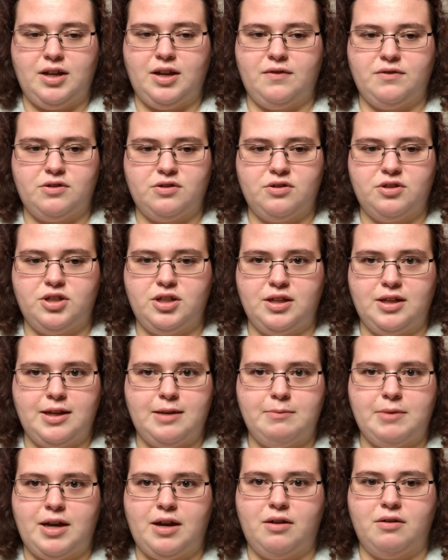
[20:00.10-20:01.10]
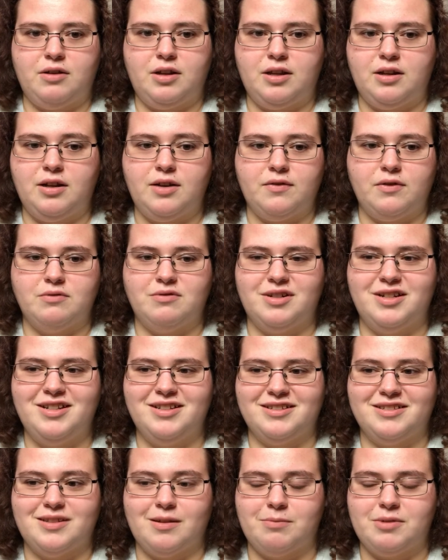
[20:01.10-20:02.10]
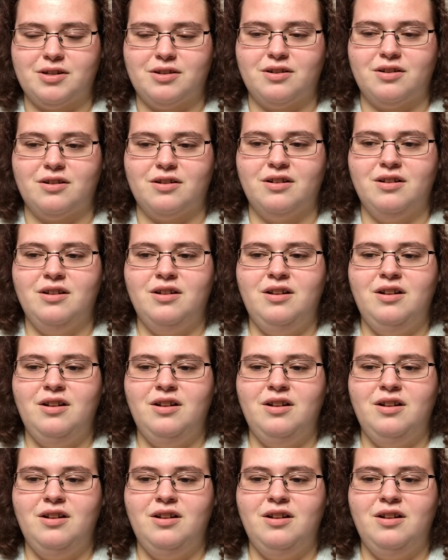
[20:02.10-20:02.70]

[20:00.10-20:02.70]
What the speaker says: after she came out and everyone accepted her.